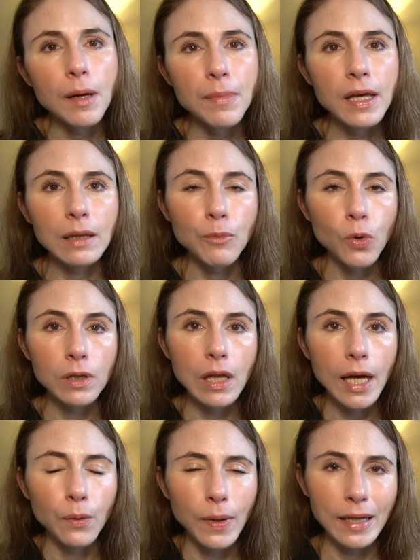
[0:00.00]
a bit more
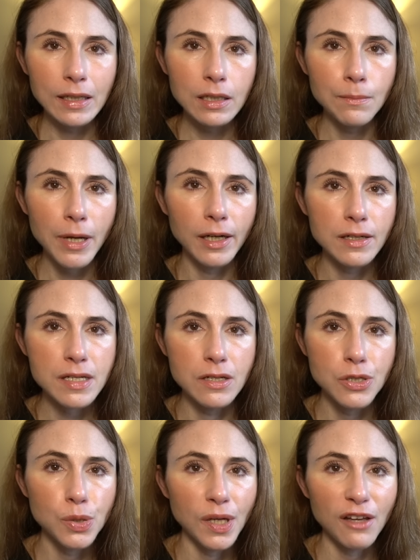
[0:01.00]
lightweight in
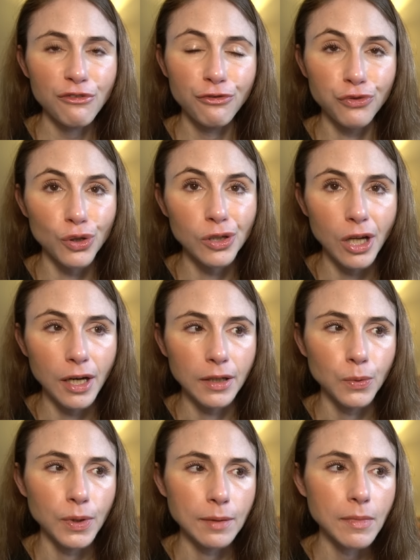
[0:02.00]
comparison to a
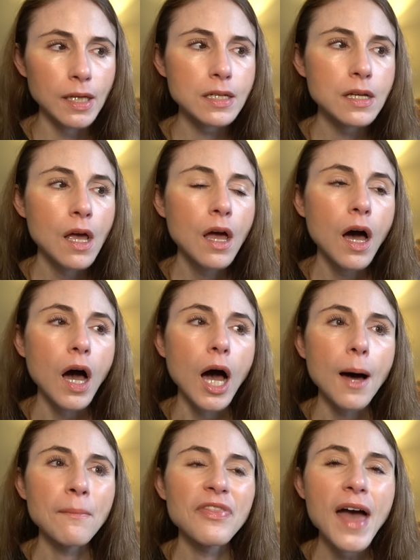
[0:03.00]
full-on ointment.
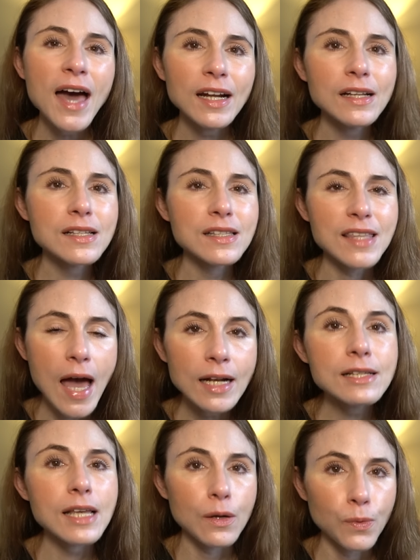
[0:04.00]
Um, that is that
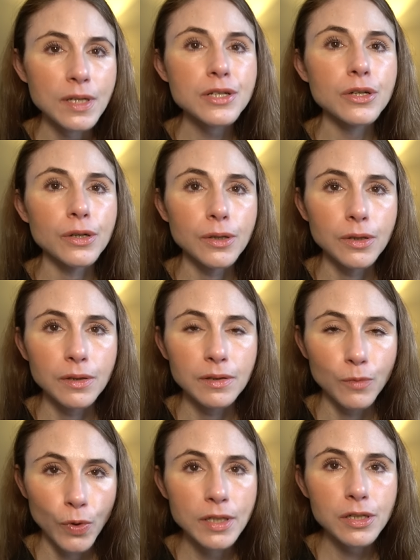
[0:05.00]
is a winter
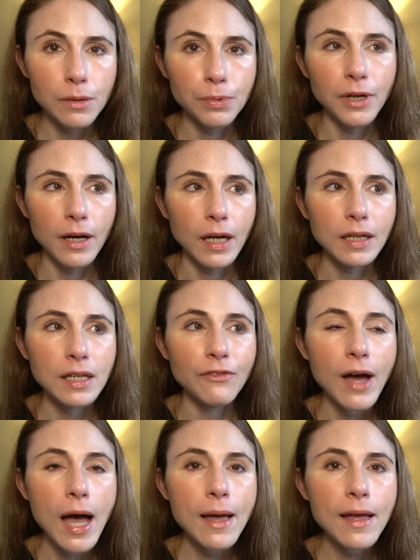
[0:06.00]
winter product. If
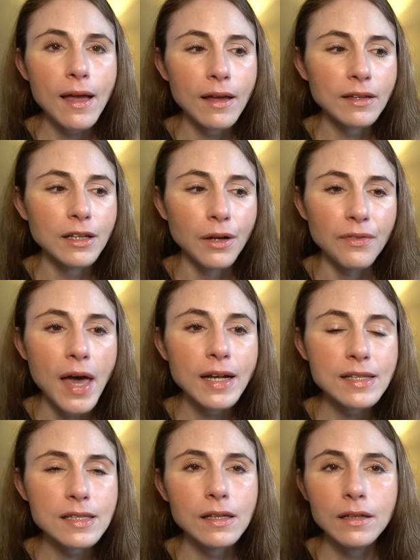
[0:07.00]
I you know that
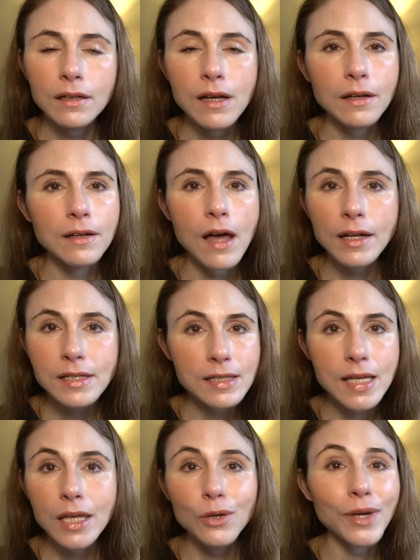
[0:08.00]
is not to
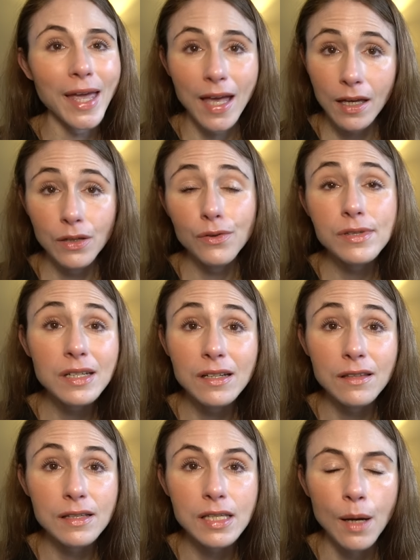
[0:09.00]
say you can't use it
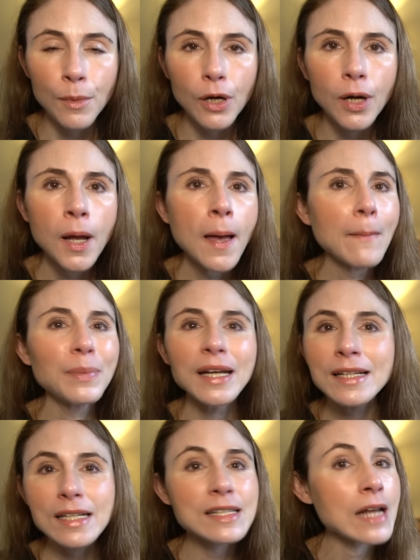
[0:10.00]
in the summer, but
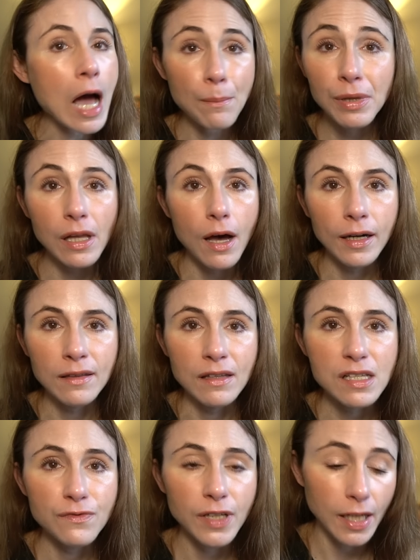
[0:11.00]
it does not belong in
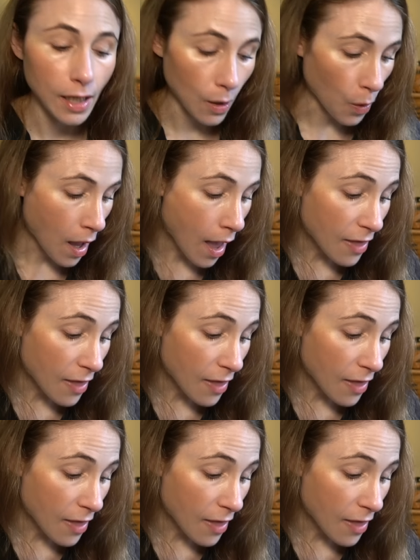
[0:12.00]
this video.